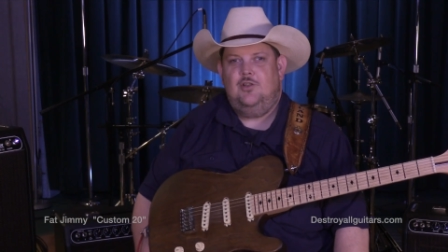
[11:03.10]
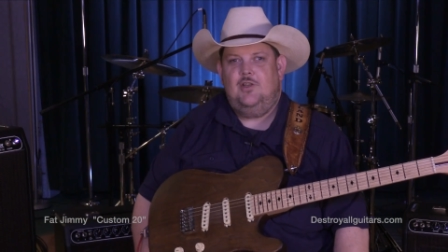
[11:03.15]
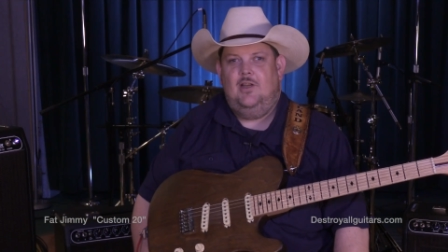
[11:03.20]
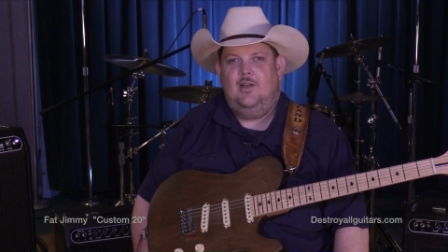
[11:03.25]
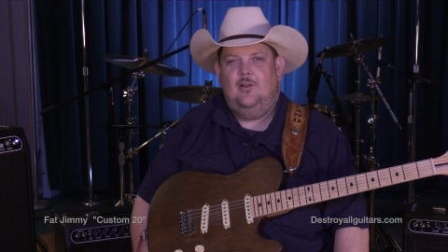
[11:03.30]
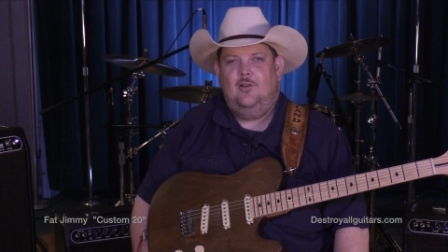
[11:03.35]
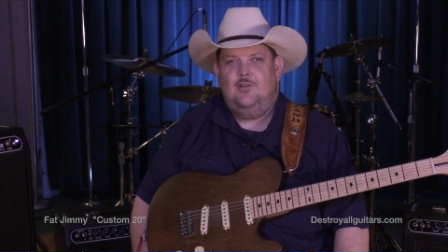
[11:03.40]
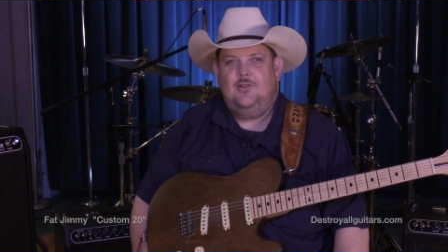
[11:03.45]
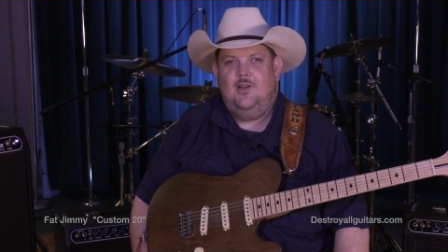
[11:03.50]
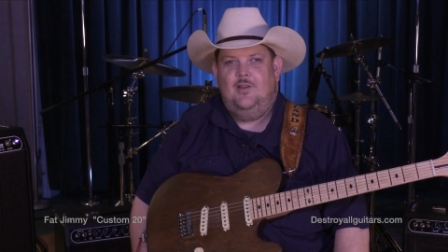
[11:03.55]

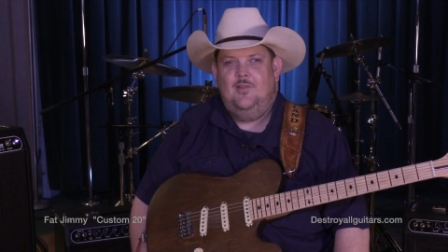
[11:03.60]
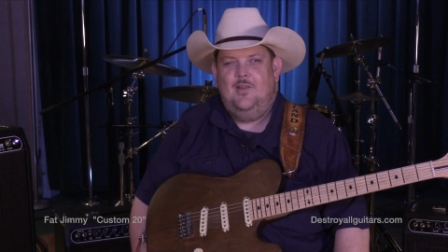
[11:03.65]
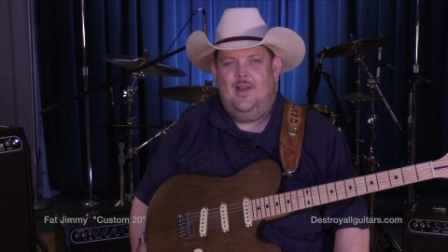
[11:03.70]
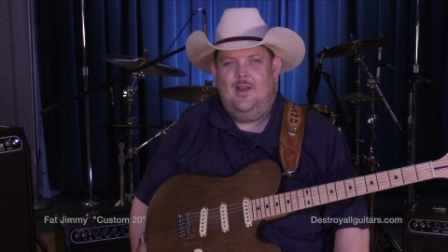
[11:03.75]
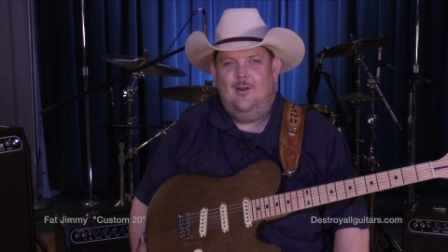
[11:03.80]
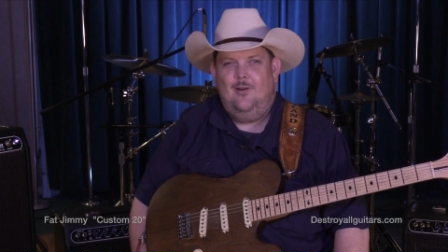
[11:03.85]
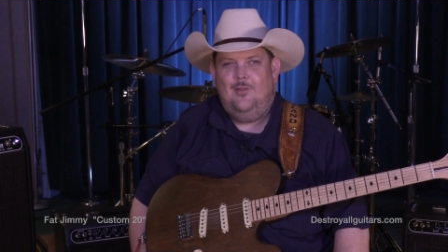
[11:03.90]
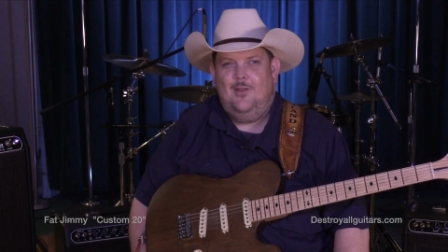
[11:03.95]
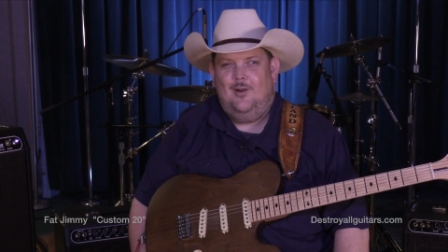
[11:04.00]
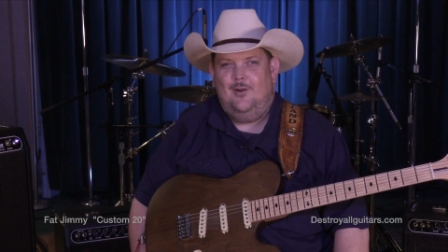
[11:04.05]
singles in
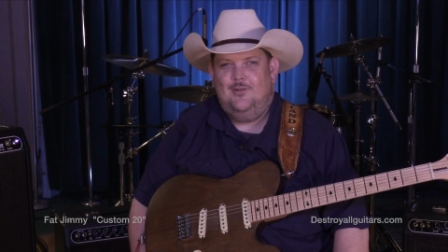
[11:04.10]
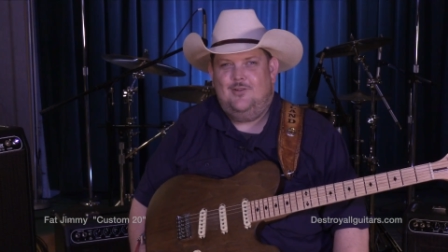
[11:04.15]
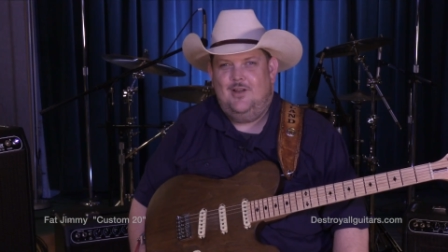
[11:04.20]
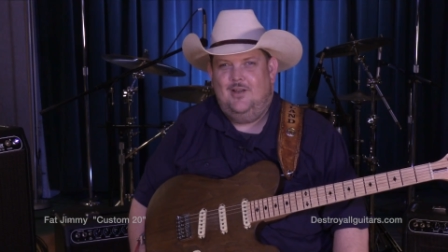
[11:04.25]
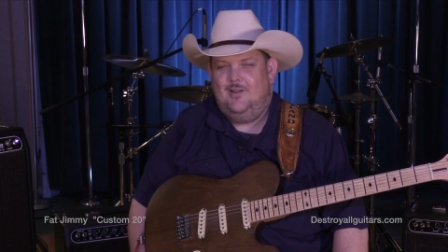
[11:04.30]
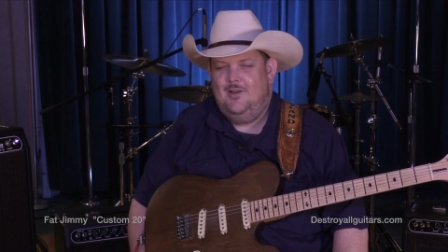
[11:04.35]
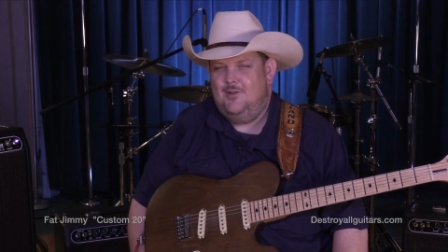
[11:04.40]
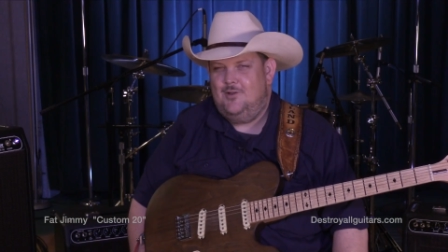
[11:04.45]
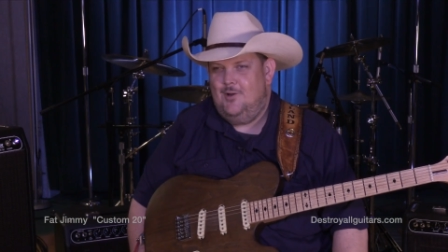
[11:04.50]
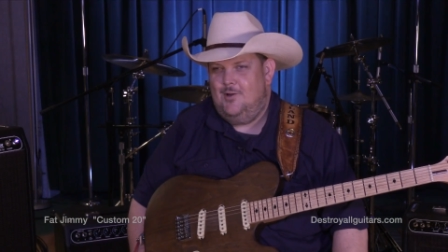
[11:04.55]
there that are
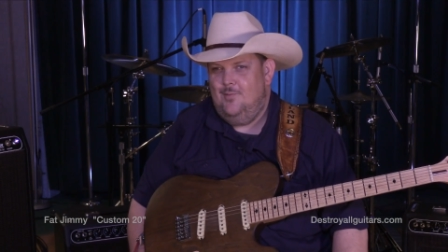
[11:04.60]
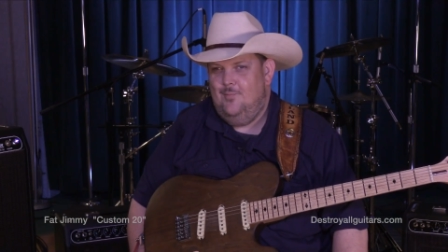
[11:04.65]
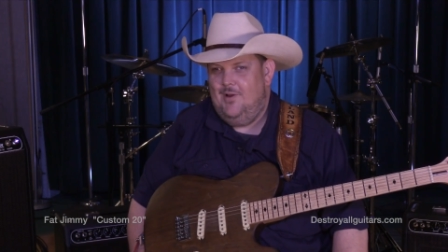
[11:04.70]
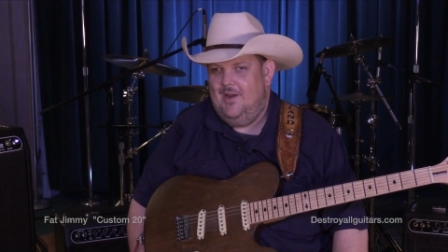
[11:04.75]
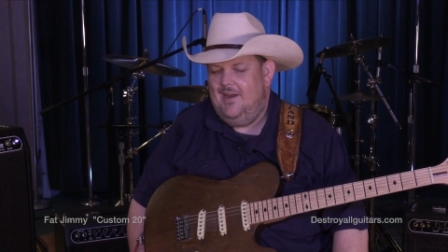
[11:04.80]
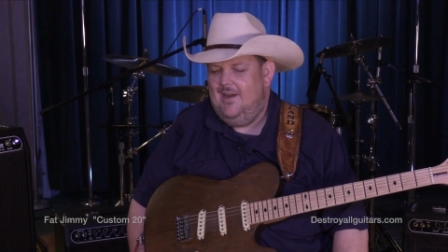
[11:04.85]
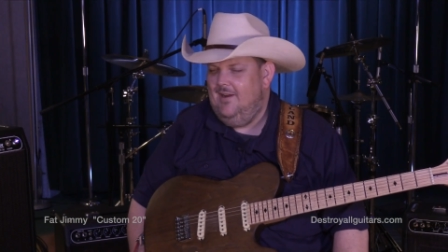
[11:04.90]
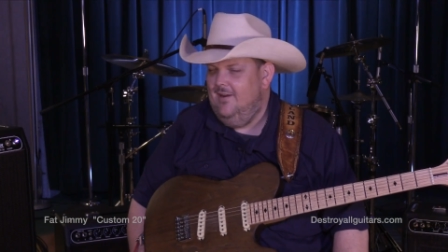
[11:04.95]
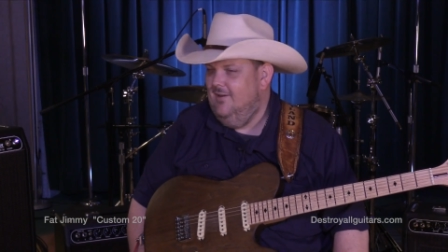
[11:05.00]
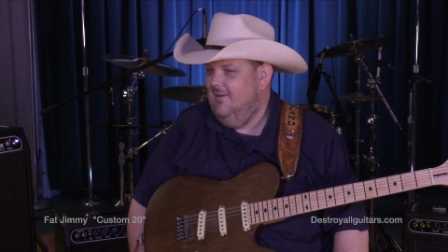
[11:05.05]
signature to
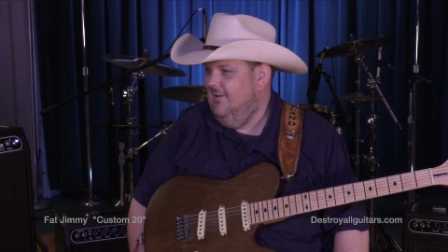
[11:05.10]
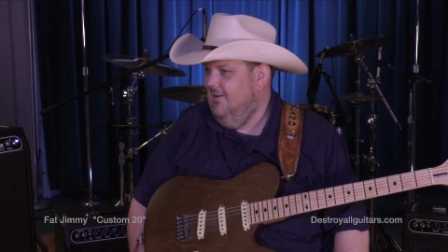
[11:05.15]
me.